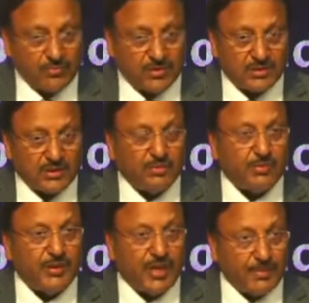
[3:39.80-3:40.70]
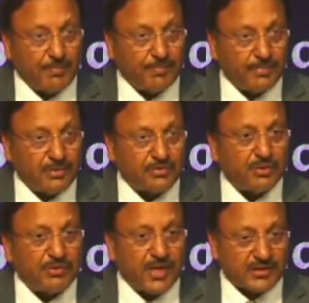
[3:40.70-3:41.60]
there would be ramp, there would
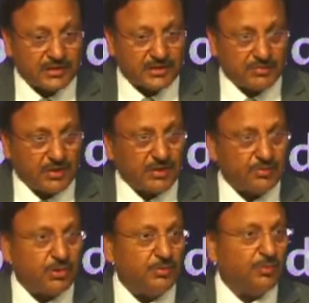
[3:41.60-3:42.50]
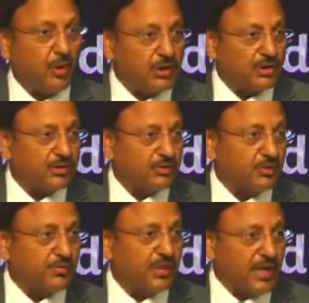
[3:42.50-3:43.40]
be accessible, there would be water, there
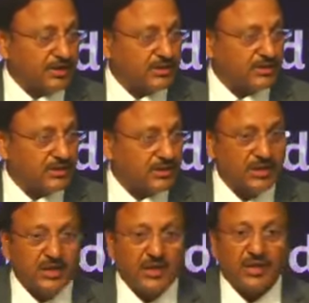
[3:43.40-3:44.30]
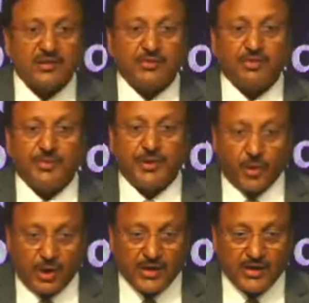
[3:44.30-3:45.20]
would be electricity, there would be
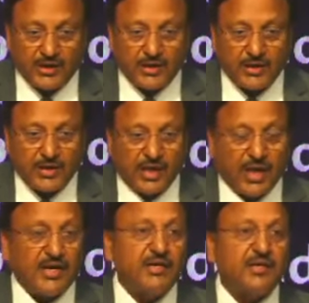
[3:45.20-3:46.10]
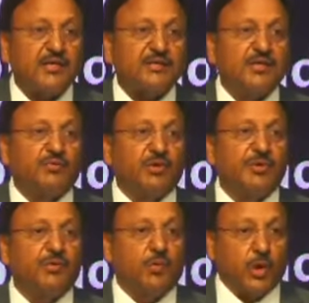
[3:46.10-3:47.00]
toilet, and there would be
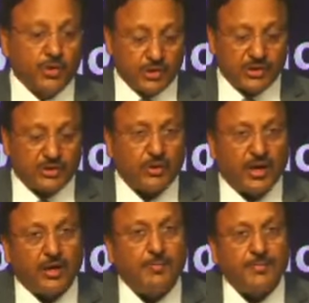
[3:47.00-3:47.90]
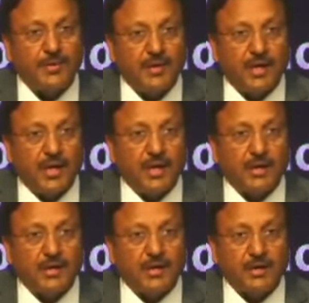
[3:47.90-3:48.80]
a volunteer to help our
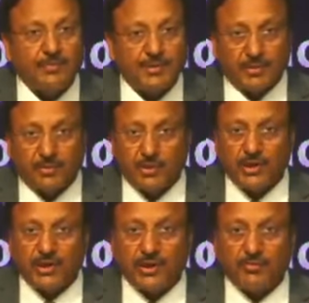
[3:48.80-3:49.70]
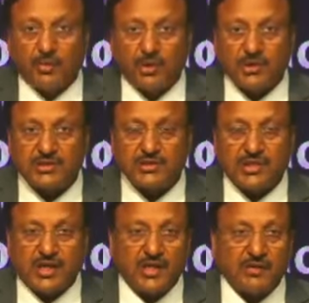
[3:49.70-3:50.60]
PWD voters
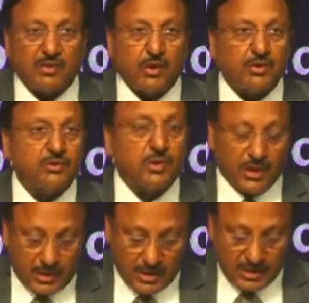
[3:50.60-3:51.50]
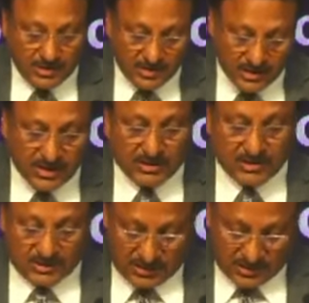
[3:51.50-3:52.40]
and also our senior
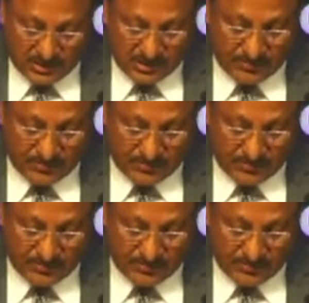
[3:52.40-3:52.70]
citizens.